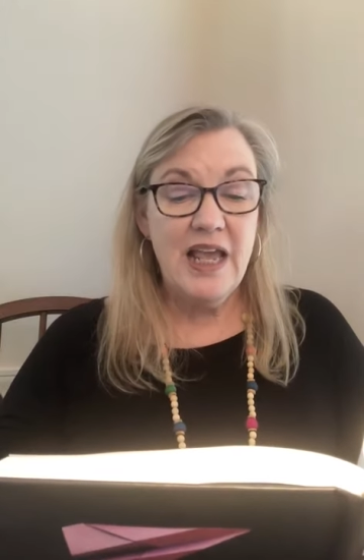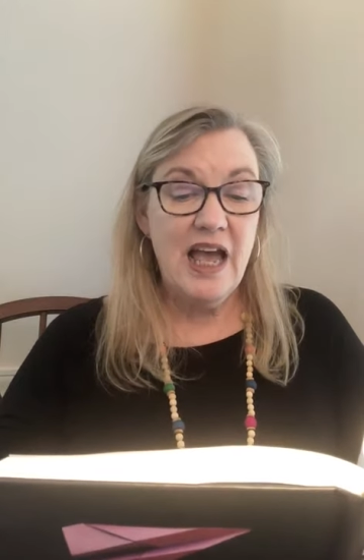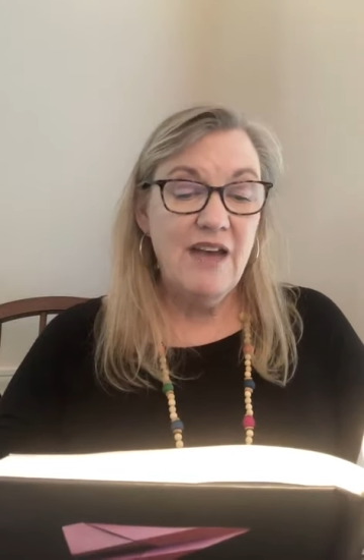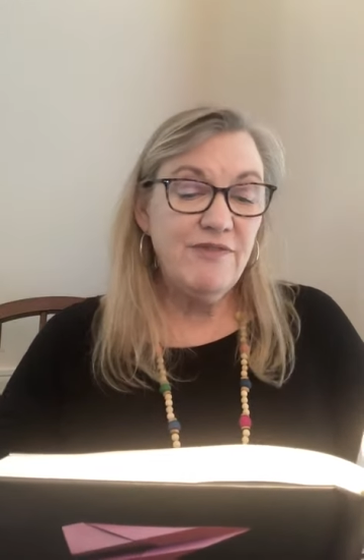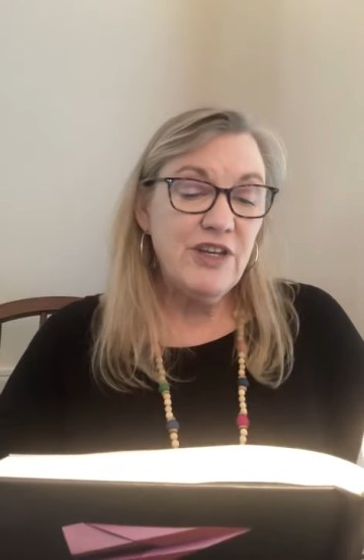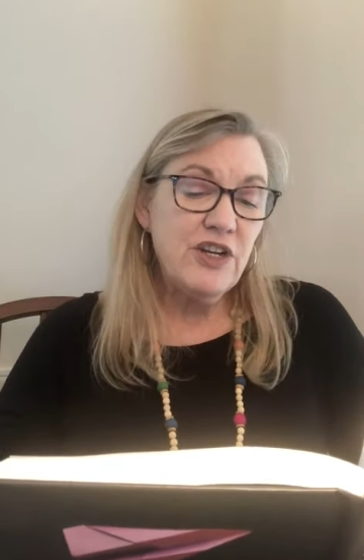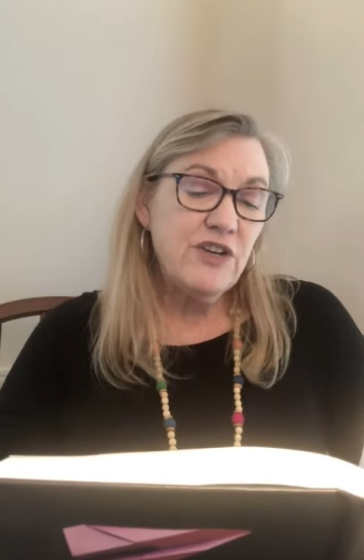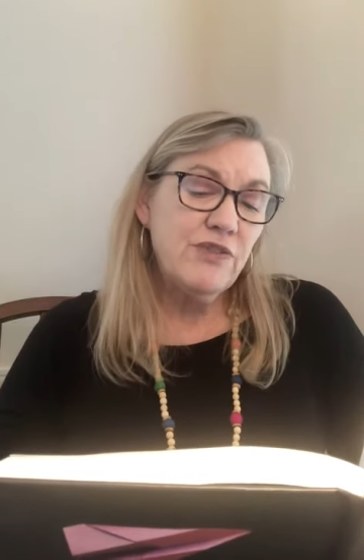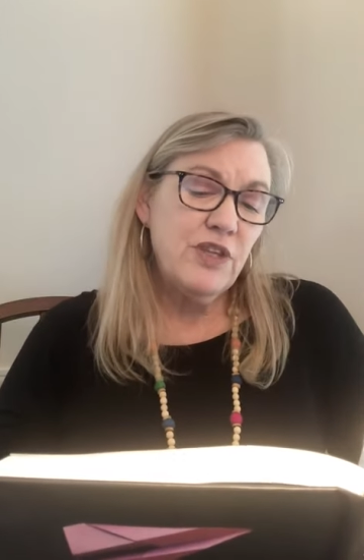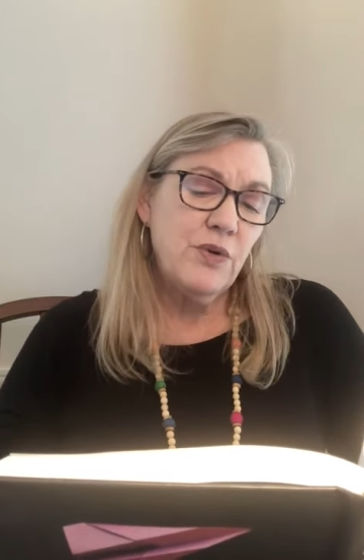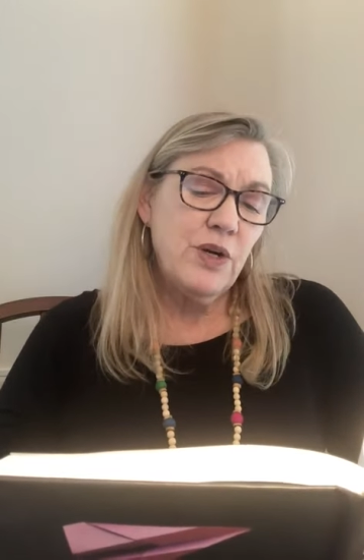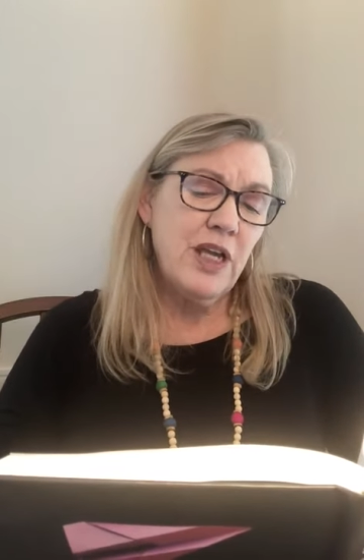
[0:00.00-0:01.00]
I figured if
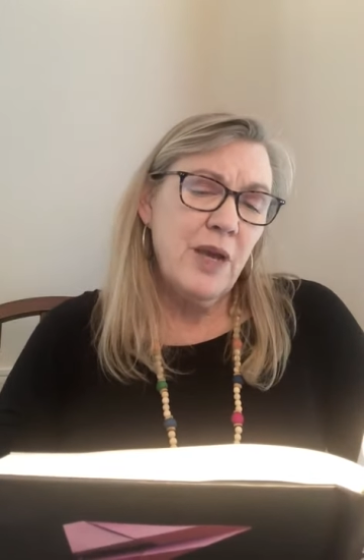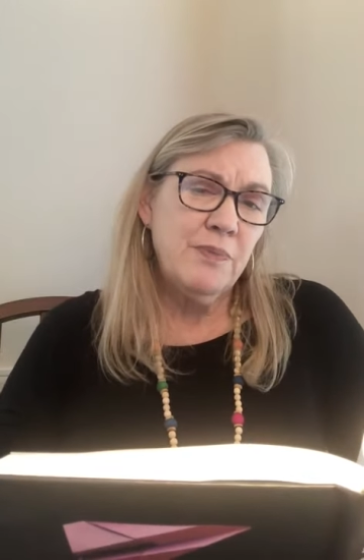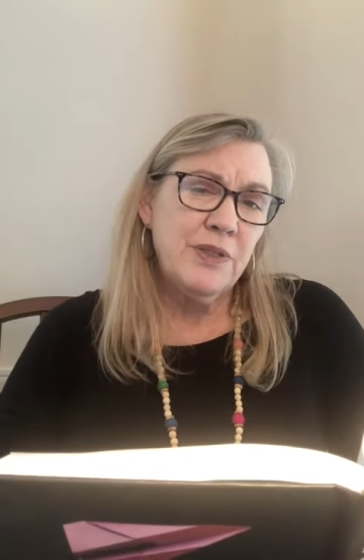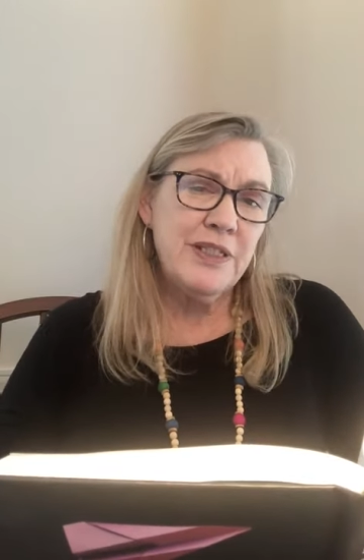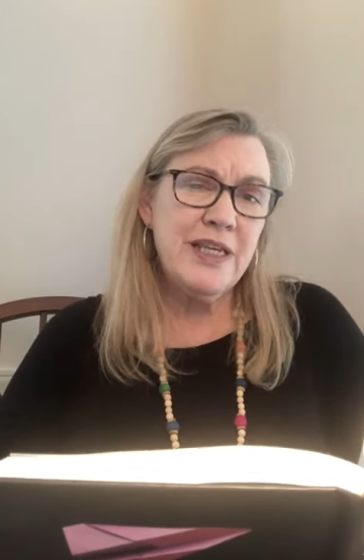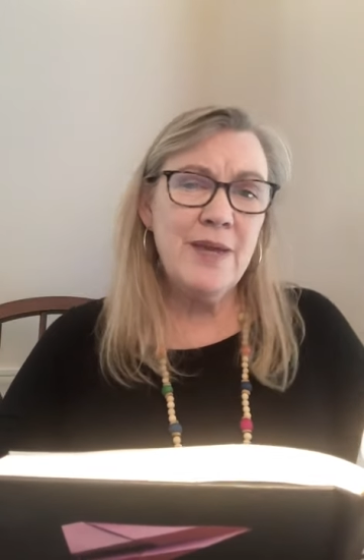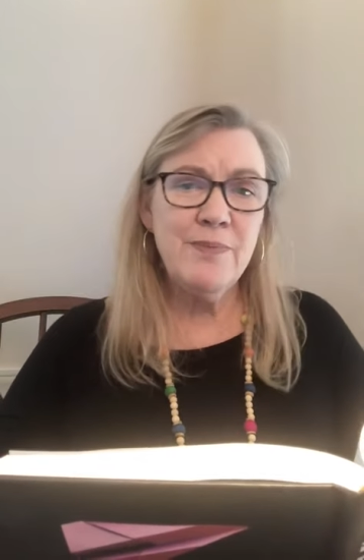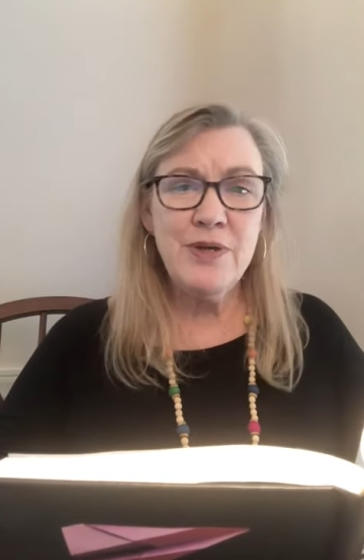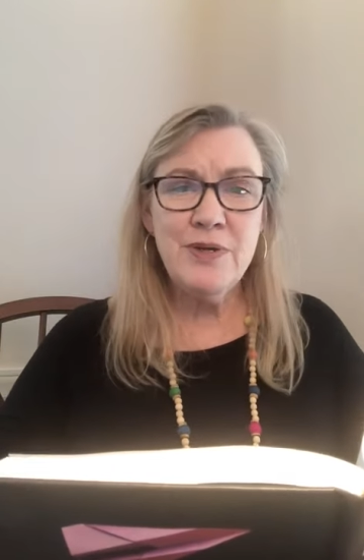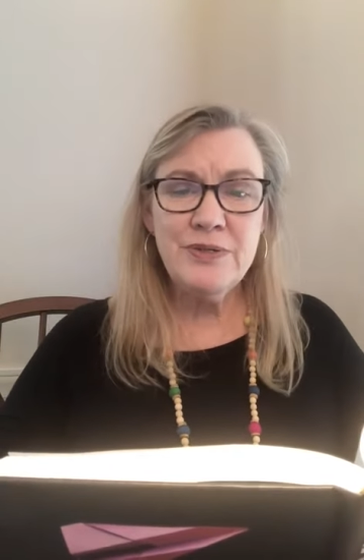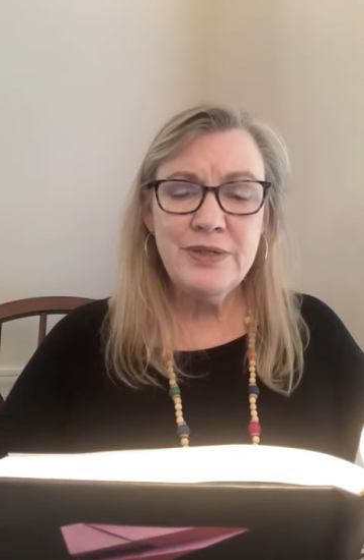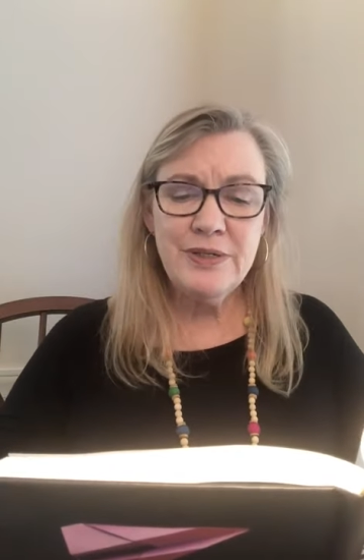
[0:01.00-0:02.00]
there were a couple of
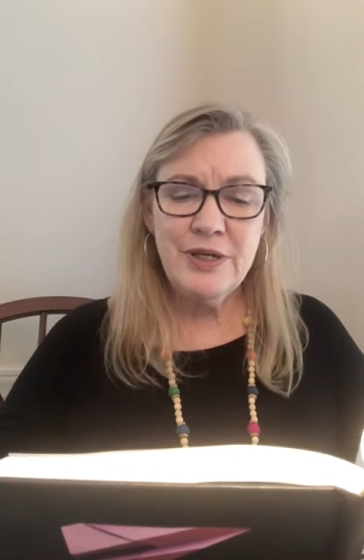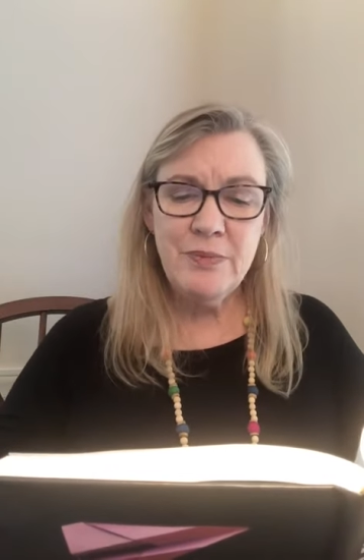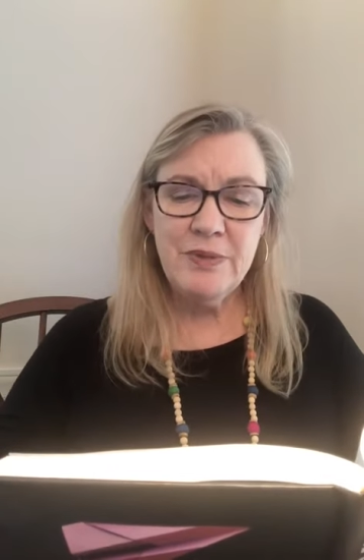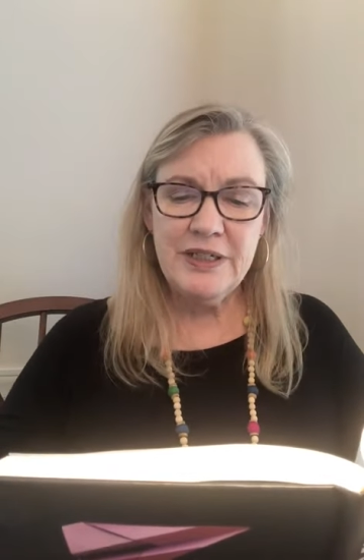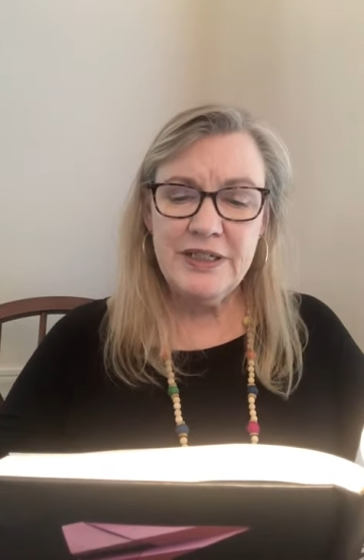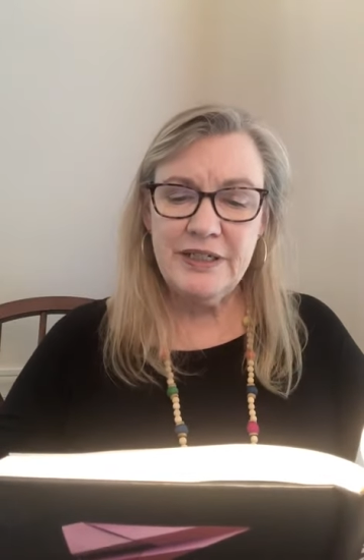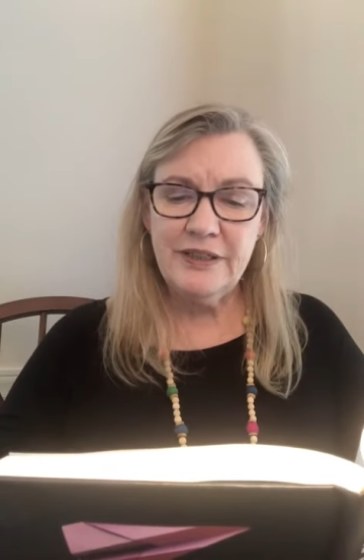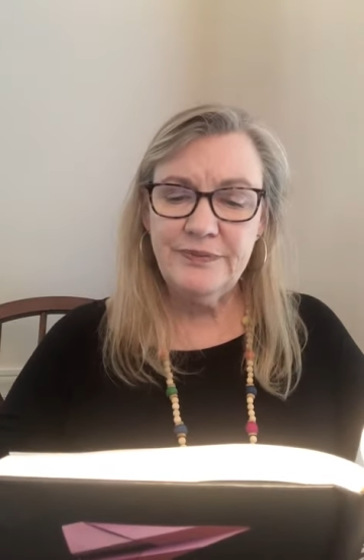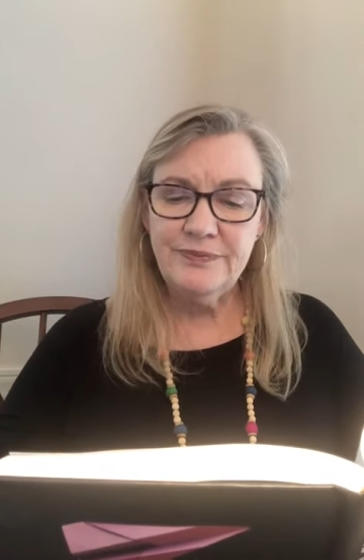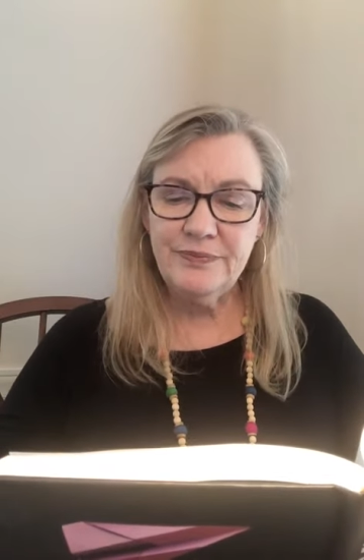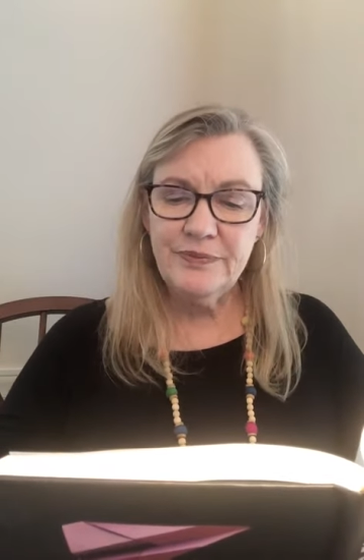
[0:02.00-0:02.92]
typos, no big deal.